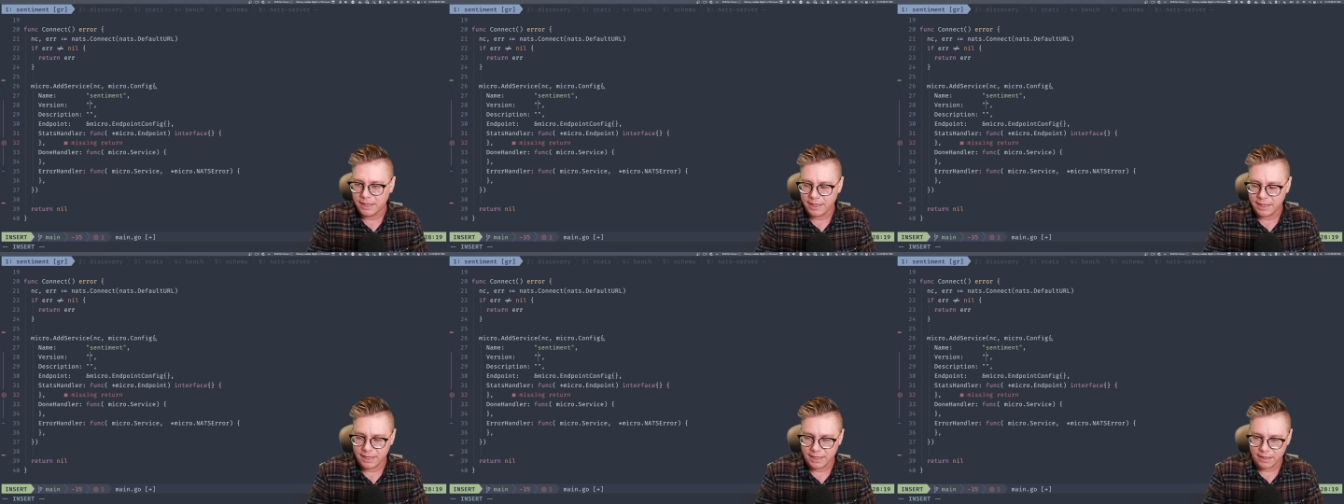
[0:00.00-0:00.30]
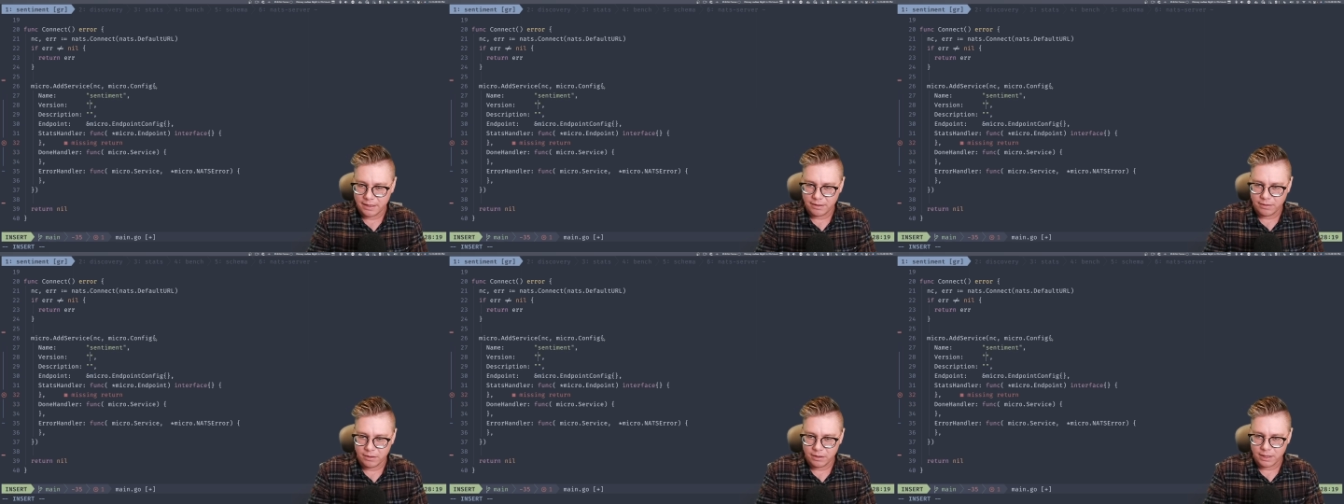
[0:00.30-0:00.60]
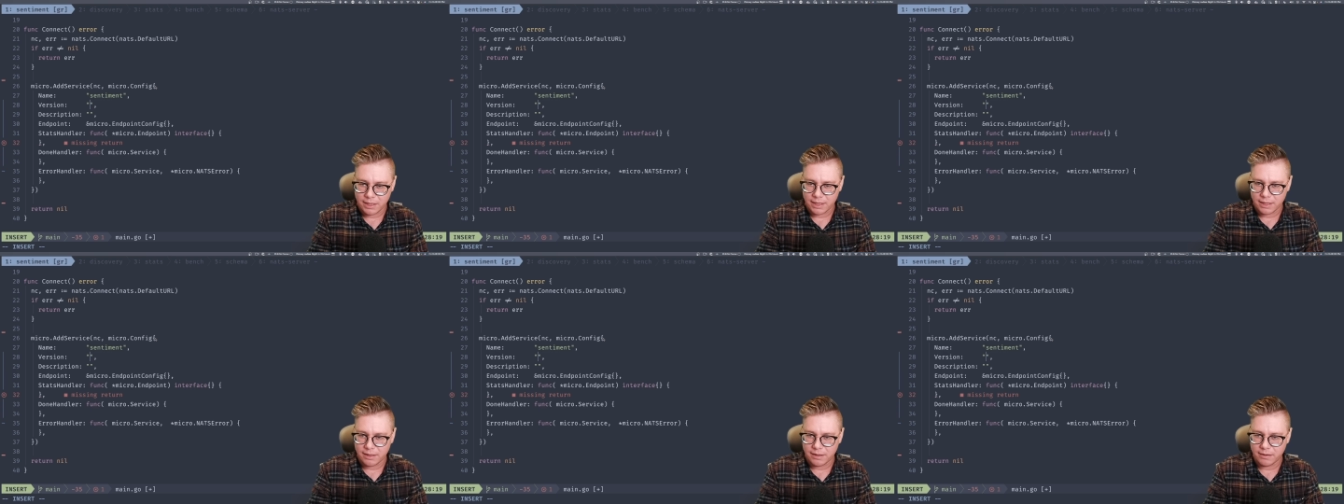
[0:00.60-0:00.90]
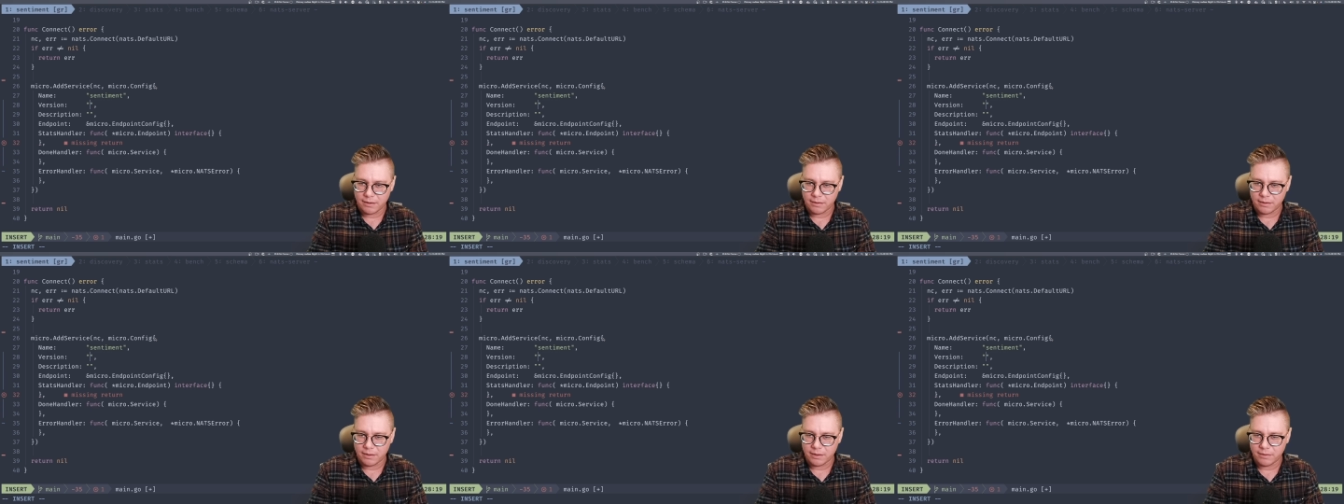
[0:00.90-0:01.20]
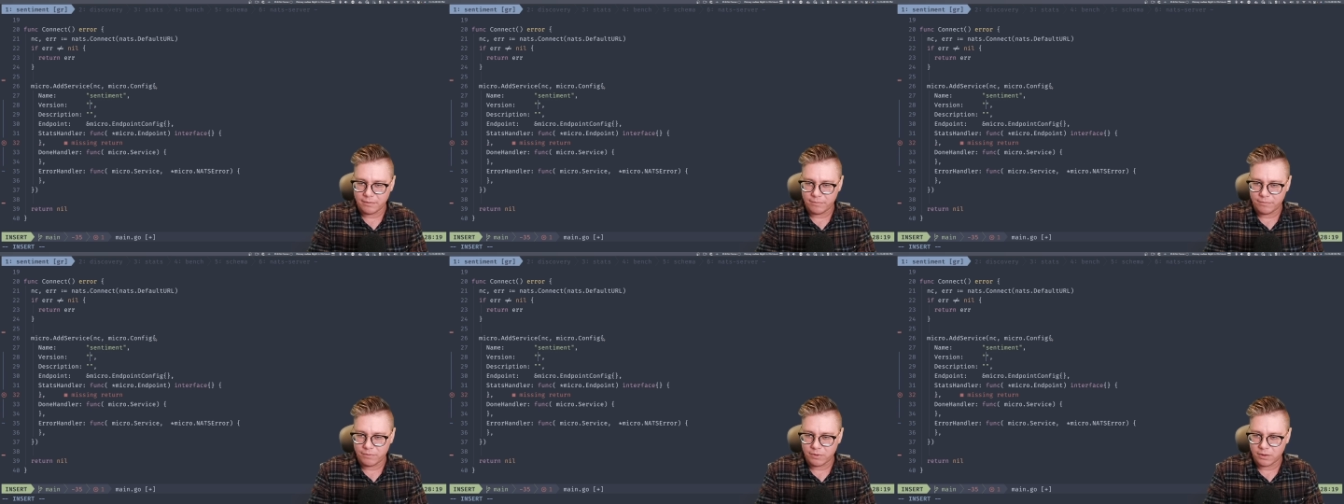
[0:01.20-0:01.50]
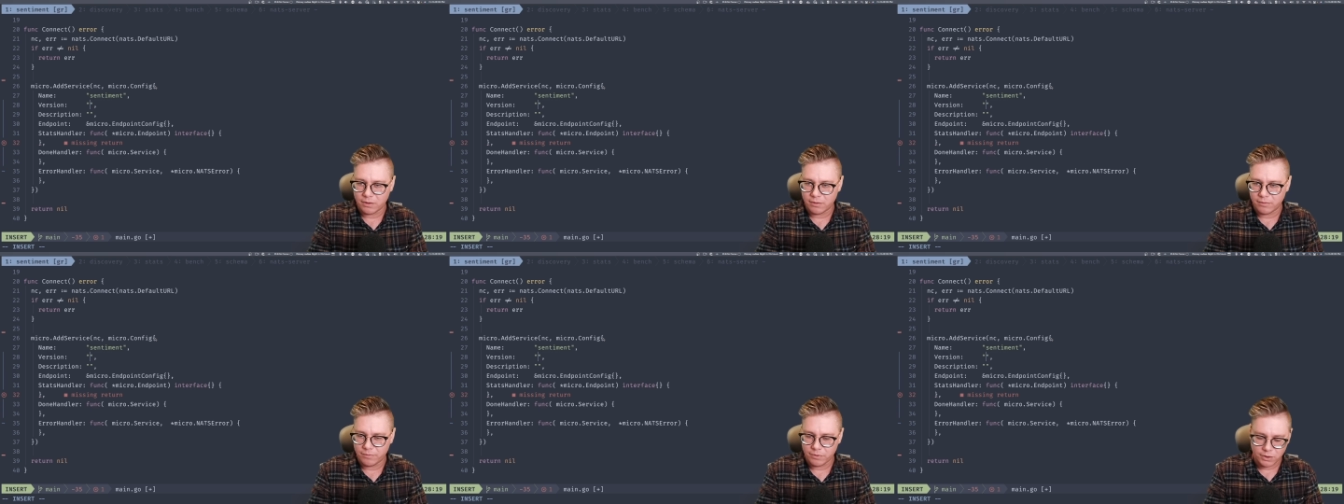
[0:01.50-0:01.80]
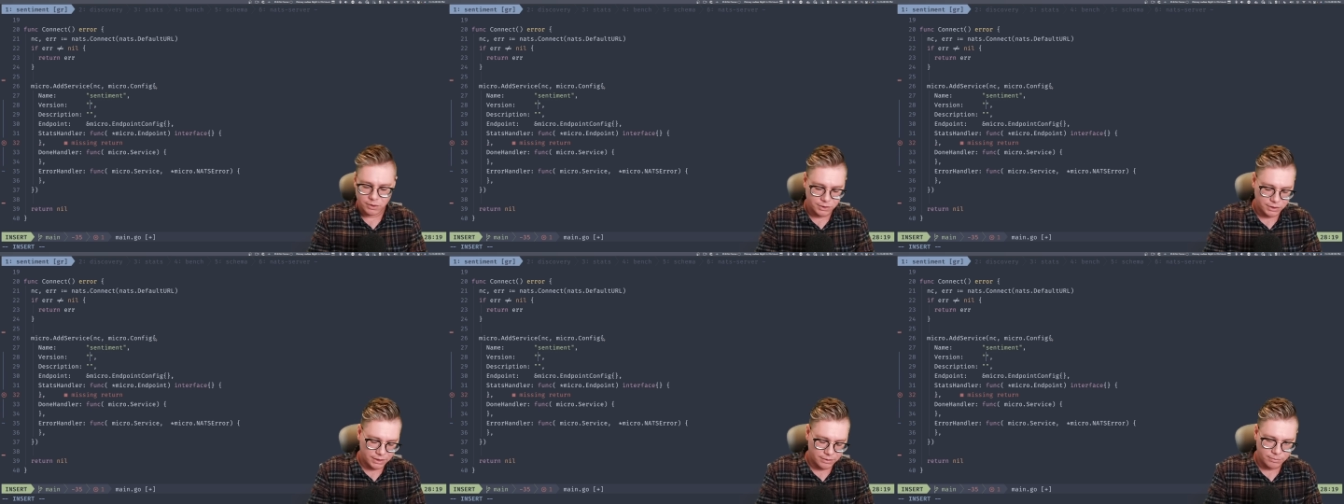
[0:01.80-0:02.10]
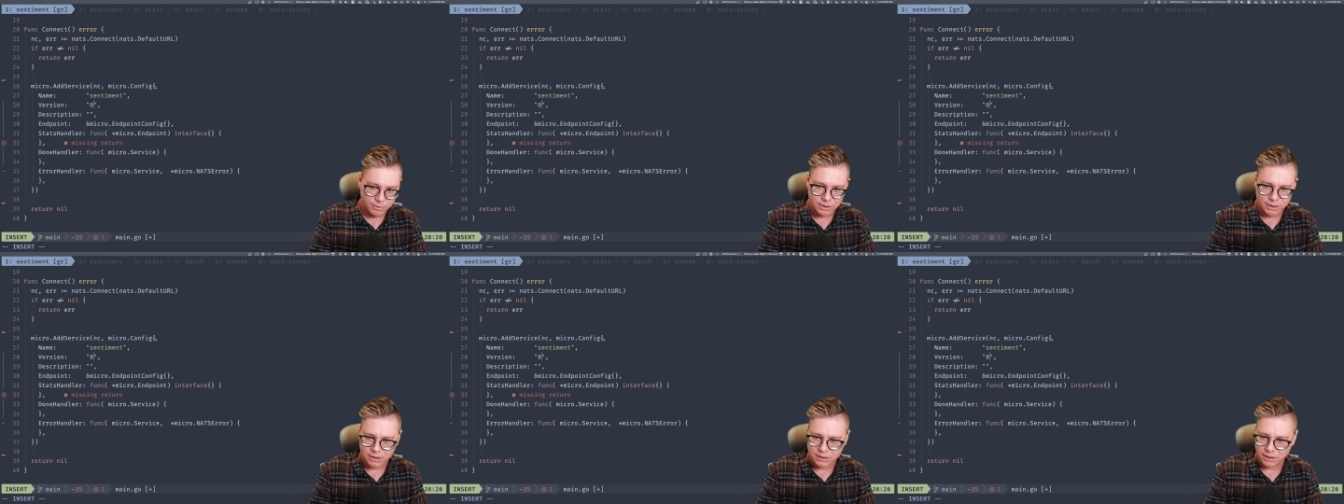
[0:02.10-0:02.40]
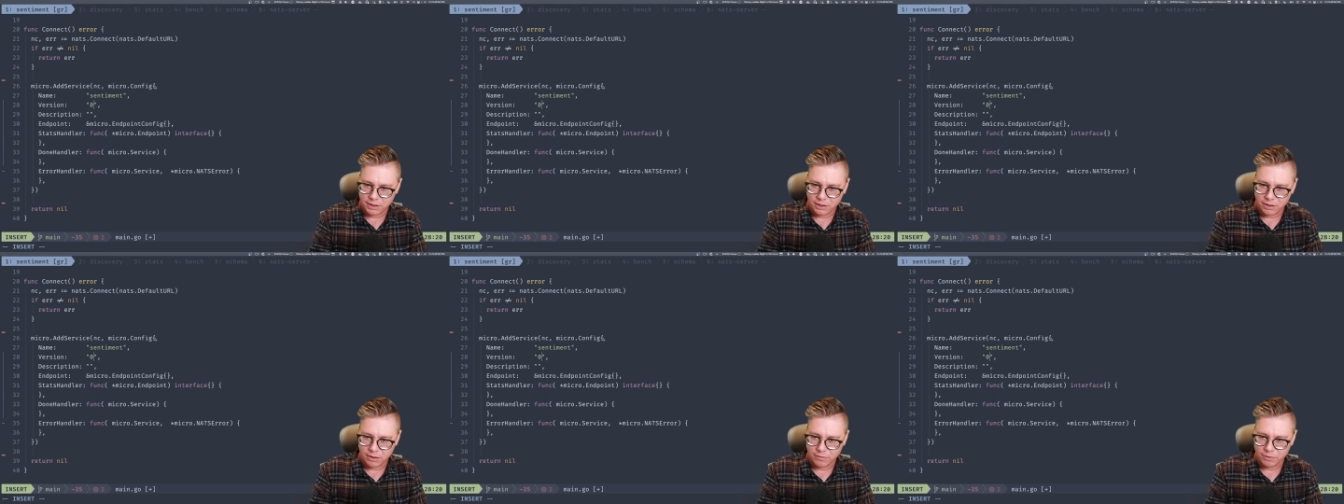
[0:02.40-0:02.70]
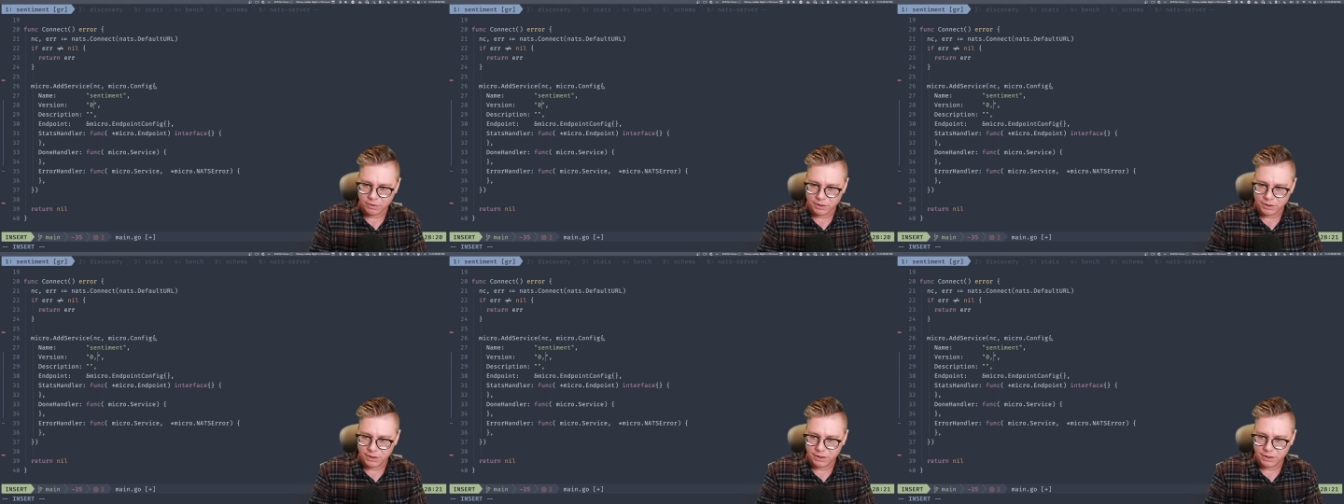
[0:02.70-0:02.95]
And for version, we're just going to go for